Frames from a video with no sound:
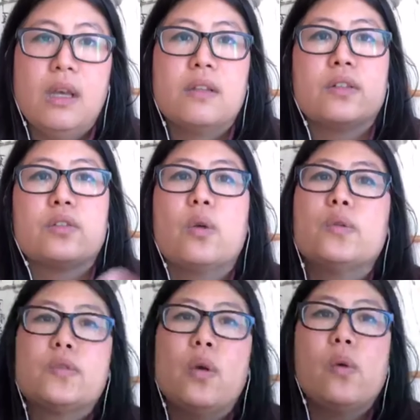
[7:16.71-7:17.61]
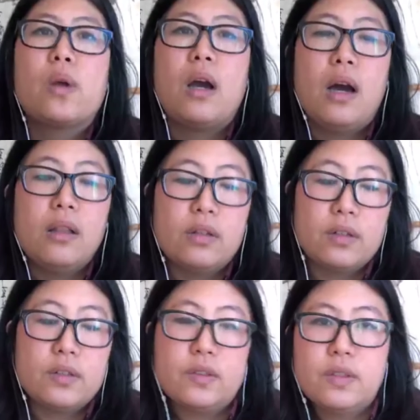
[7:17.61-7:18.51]
There's also
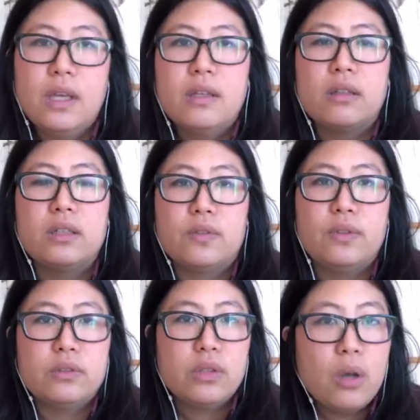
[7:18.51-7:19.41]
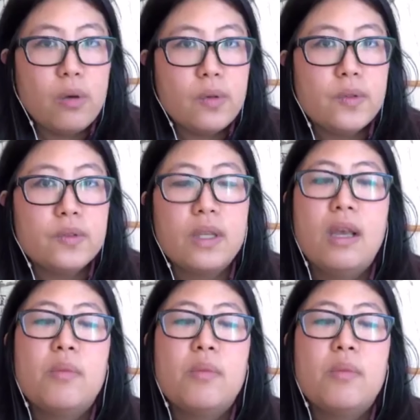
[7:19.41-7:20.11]
colors. There are different tones.